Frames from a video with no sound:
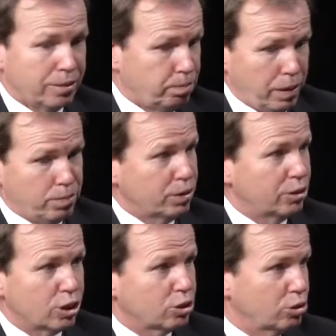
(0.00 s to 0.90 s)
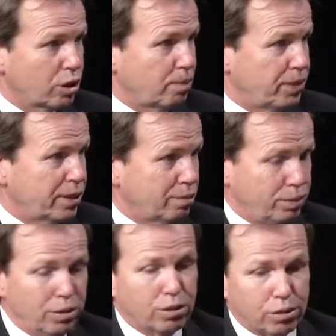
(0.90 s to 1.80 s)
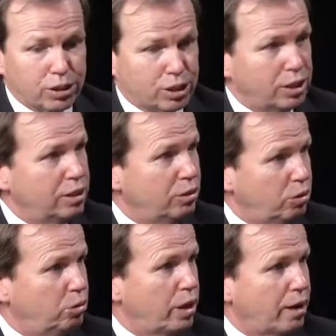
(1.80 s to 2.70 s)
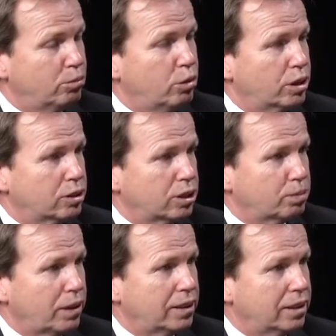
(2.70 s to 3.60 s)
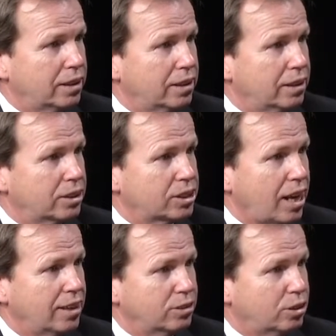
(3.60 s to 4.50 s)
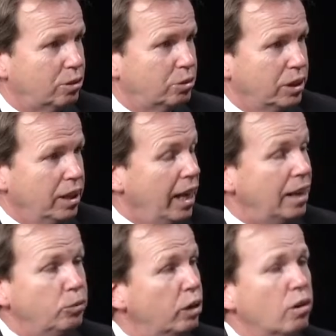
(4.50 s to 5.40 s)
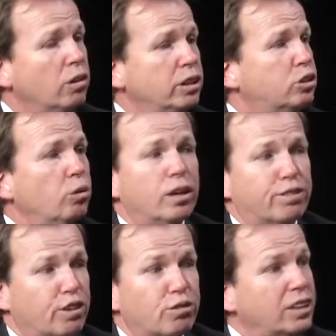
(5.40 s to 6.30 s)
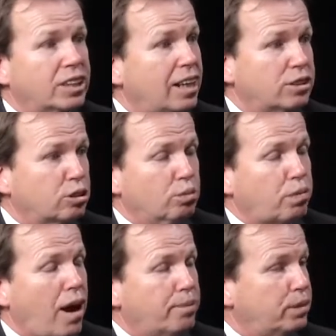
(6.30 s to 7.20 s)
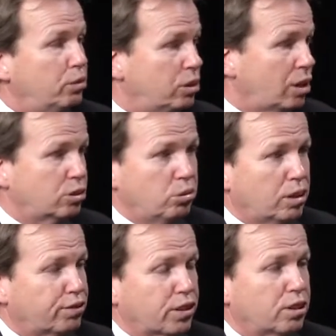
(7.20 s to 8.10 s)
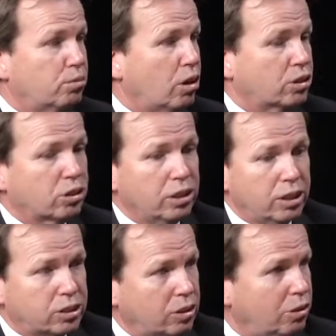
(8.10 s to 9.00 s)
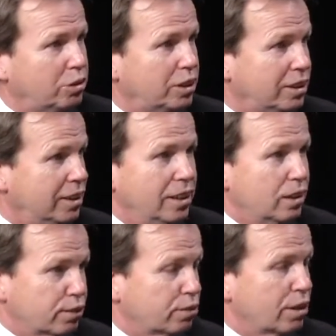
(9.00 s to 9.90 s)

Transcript: people can just look up the computer and see who that mortgage has been assigned to. And we're only doing it for residential property. We're not doing it for commercial. It's only for